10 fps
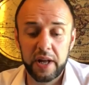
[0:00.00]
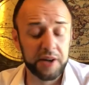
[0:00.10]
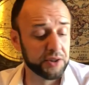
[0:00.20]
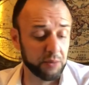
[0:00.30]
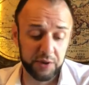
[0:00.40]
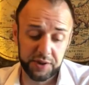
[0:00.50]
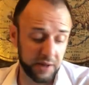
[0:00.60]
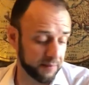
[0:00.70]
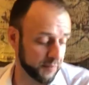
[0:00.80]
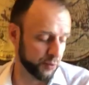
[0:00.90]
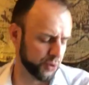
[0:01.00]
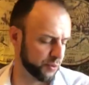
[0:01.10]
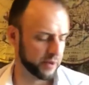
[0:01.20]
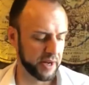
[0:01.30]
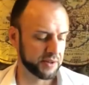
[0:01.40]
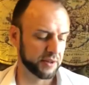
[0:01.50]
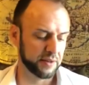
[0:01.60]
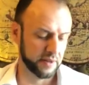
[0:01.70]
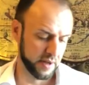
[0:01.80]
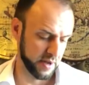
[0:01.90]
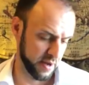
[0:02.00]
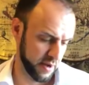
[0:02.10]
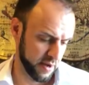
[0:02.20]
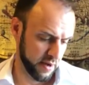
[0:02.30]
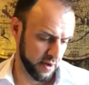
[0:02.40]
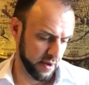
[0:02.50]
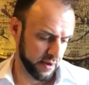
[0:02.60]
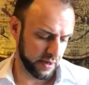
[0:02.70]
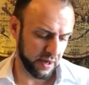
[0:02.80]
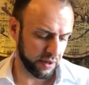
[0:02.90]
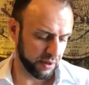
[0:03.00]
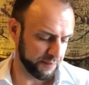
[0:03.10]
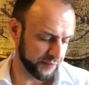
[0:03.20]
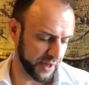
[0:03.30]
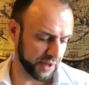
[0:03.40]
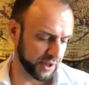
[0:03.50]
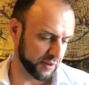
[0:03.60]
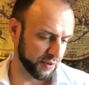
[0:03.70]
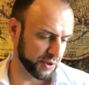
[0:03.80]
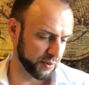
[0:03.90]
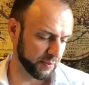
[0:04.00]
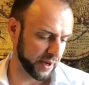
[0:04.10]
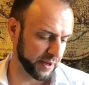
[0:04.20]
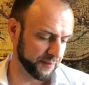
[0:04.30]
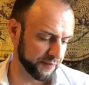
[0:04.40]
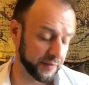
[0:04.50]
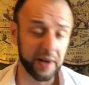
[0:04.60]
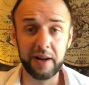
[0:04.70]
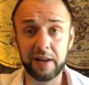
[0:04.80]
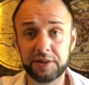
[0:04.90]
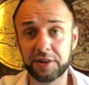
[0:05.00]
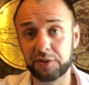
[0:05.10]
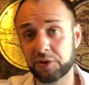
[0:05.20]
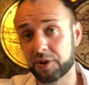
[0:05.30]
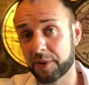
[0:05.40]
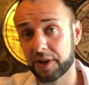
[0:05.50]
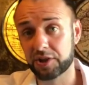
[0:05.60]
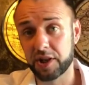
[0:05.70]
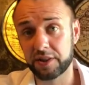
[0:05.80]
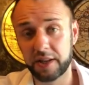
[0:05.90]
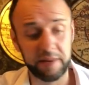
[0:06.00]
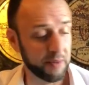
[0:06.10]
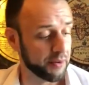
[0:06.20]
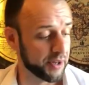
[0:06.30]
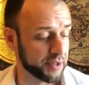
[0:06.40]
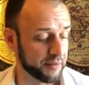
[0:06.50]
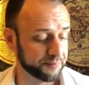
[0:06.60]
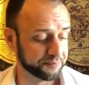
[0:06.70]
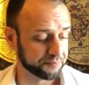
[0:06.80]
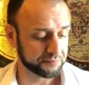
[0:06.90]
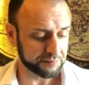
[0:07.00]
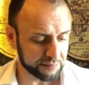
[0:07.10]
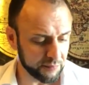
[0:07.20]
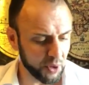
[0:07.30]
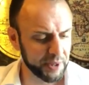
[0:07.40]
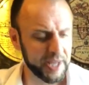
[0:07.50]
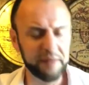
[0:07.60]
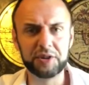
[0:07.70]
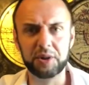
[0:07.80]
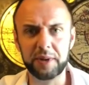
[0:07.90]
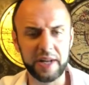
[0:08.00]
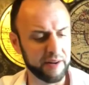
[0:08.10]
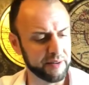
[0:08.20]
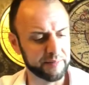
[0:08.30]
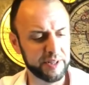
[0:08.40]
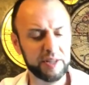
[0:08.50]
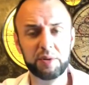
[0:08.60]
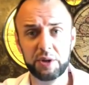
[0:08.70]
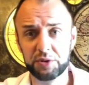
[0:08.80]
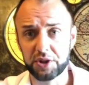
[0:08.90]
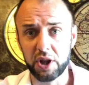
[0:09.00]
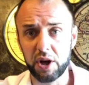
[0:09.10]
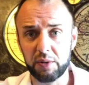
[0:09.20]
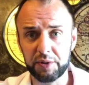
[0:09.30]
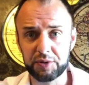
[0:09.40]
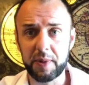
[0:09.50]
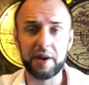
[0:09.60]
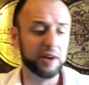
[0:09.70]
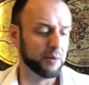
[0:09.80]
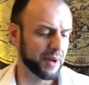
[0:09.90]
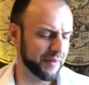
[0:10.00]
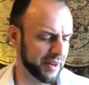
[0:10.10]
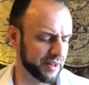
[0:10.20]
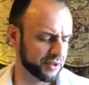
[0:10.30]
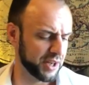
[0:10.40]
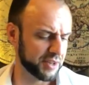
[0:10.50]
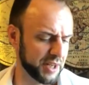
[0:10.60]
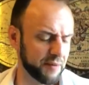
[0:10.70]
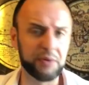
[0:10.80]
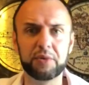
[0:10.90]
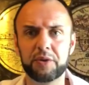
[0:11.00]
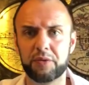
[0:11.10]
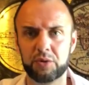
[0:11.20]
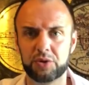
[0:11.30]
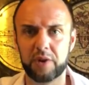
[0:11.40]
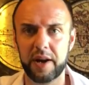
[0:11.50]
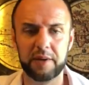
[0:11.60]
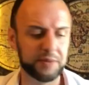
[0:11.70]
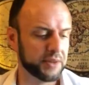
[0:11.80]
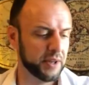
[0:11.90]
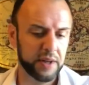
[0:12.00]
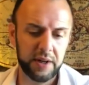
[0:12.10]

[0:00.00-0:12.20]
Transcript: Excellent whiskey. Excellent. Keith, gotta thank you for this one, buddy. To tell you the truth, I'm kind of shocked he gave me the rest of it. When he gave it to me, I don't know, it was low. It was about here. But I've had a chance to have 3 or 4 drams.